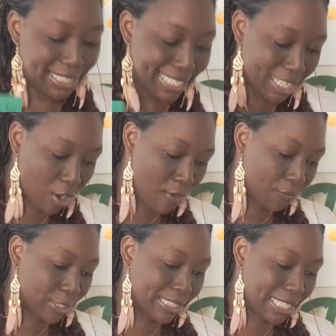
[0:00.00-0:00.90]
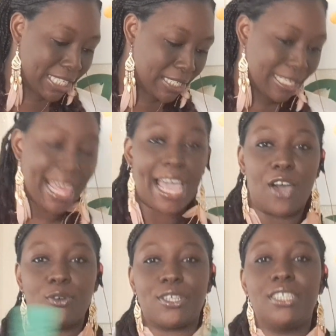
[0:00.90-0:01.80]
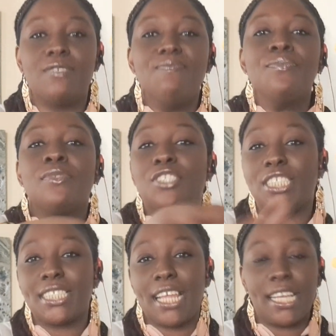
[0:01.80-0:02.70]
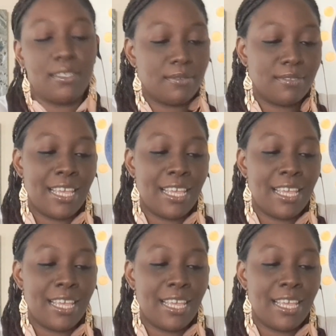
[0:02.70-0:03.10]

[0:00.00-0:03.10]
to get all frisky and loud. Just like